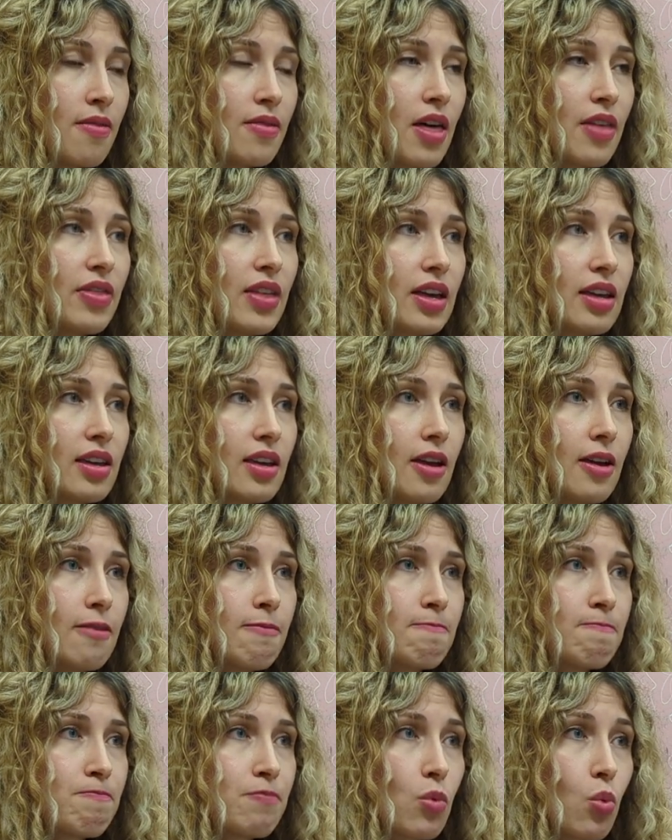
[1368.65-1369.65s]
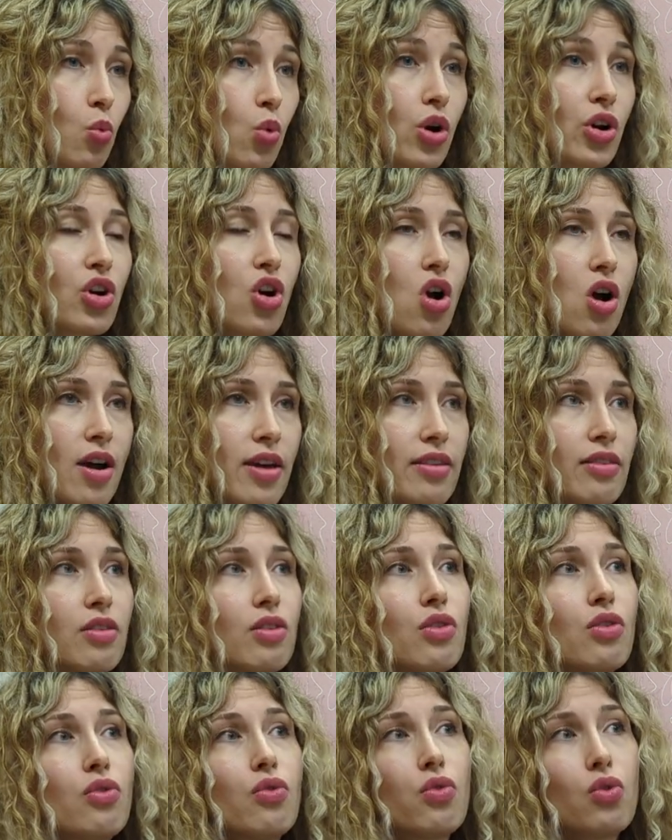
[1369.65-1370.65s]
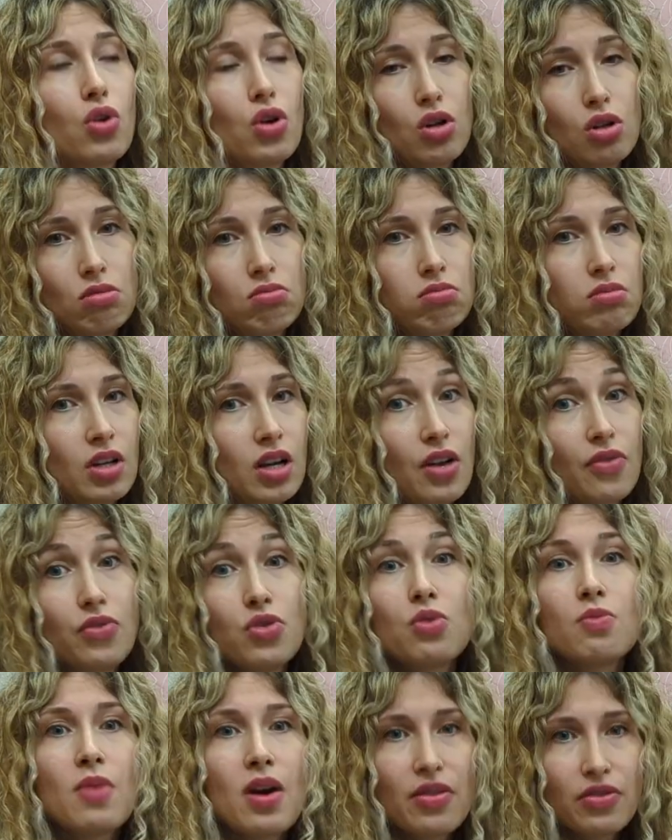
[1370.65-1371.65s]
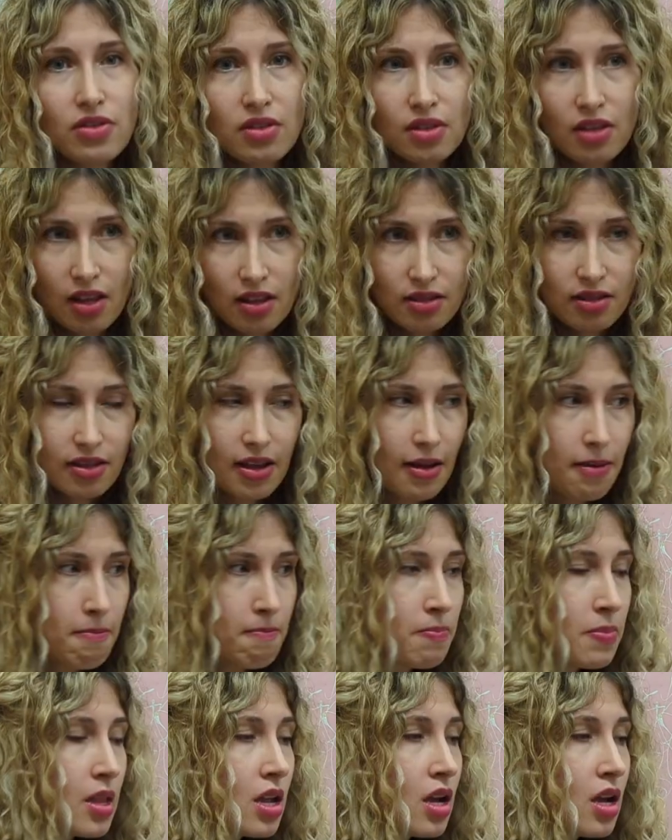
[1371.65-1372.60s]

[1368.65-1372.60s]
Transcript: that they can work on for like a few months, let's say.